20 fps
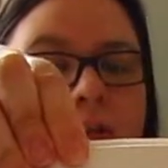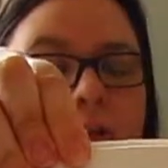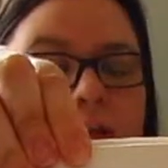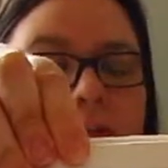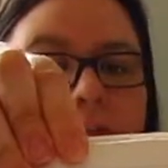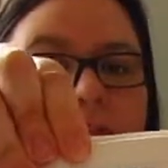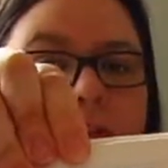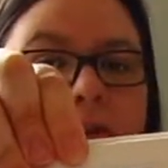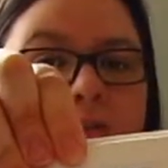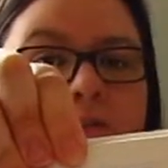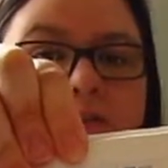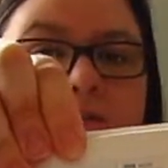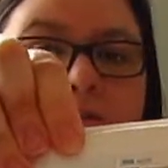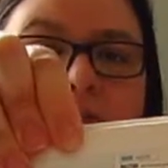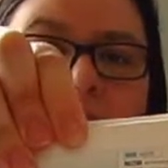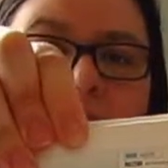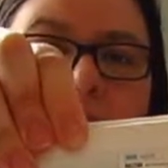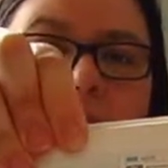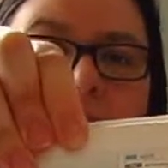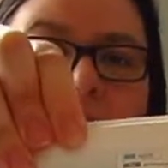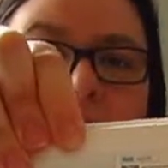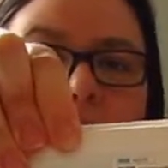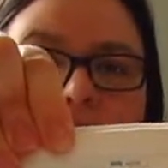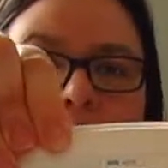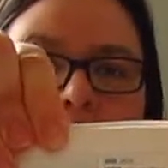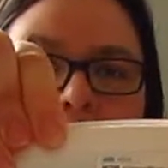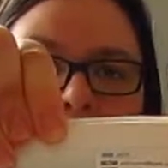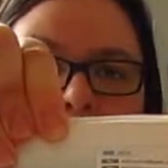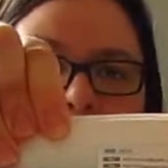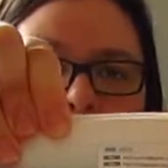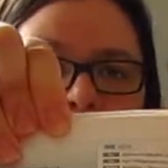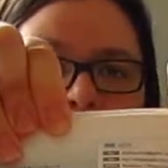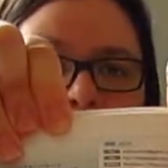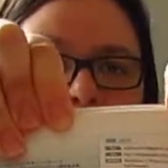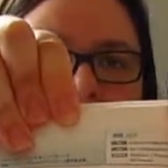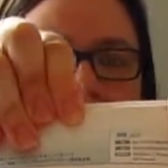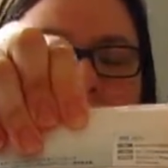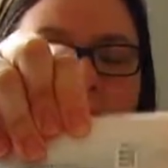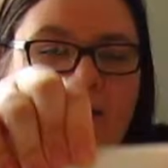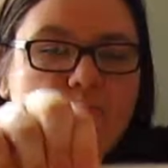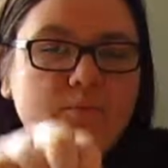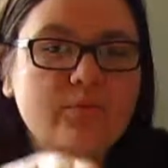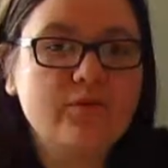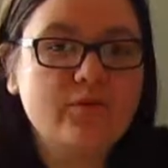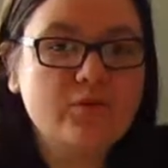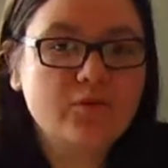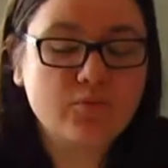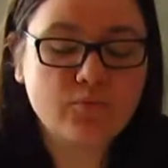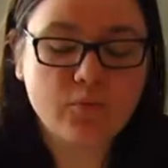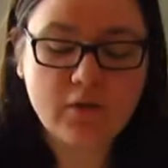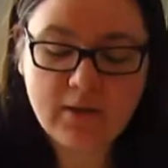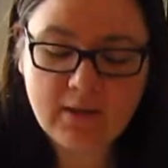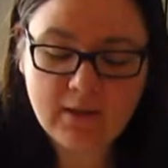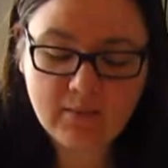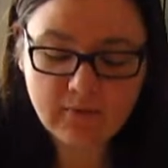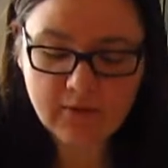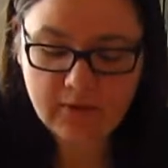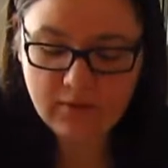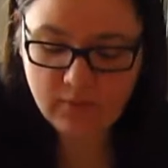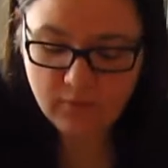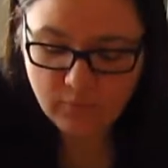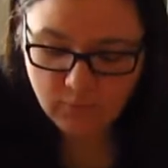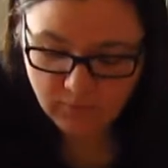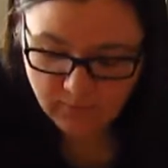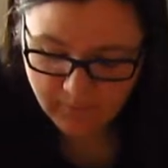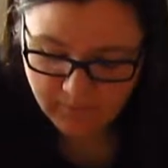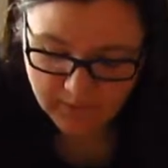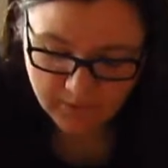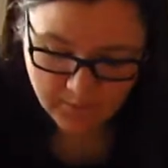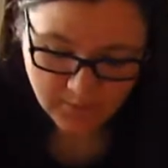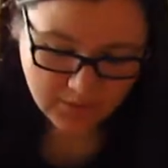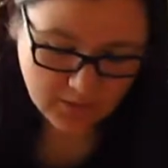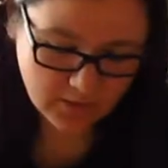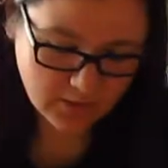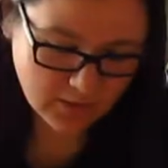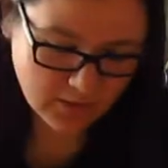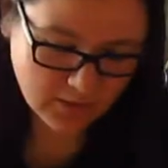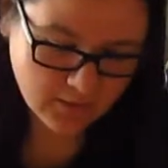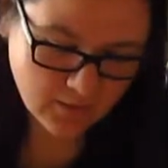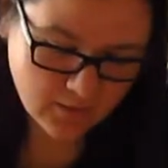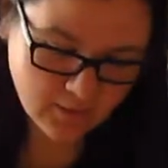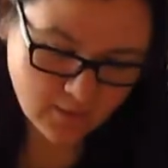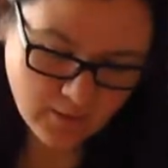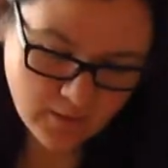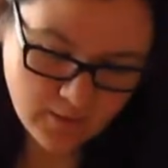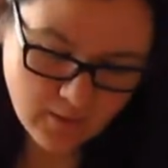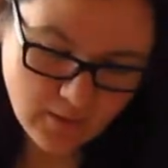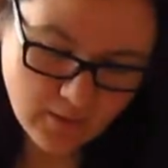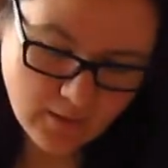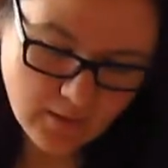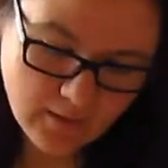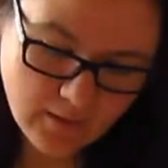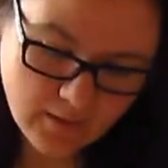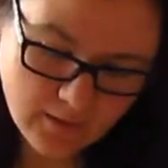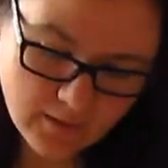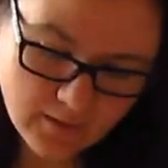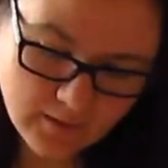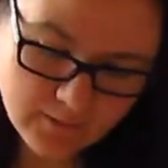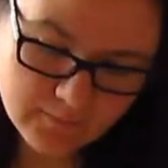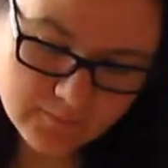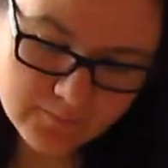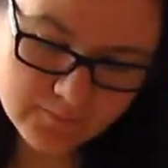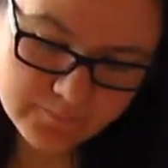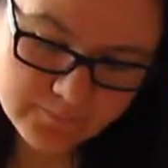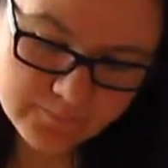where you can find them online, which is really, really cool in my opinion. It